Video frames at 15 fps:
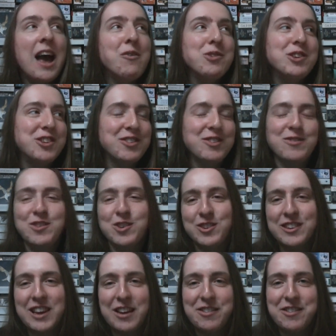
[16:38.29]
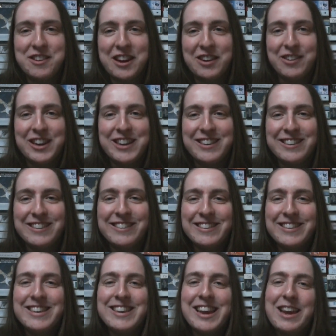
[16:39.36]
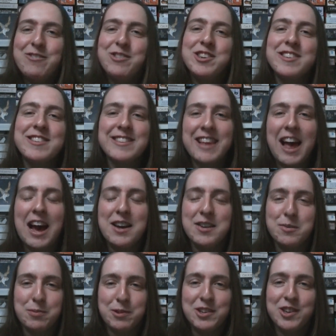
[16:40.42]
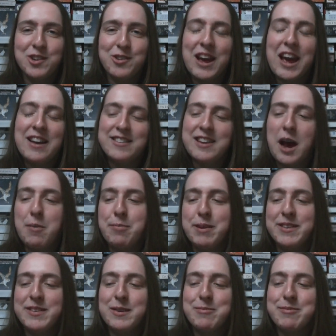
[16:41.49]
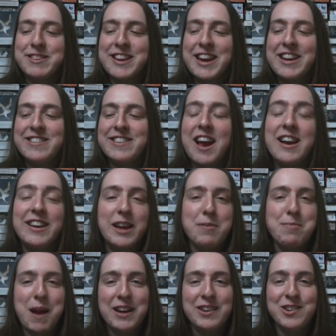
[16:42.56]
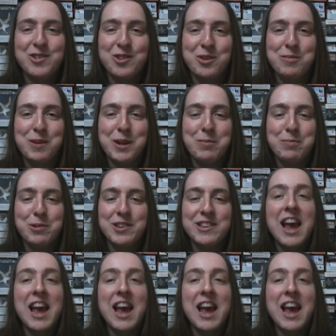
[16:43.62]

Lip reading: We just took down the decorations today, which is sad, but you know, it had to happen at some stage and get back to normal. But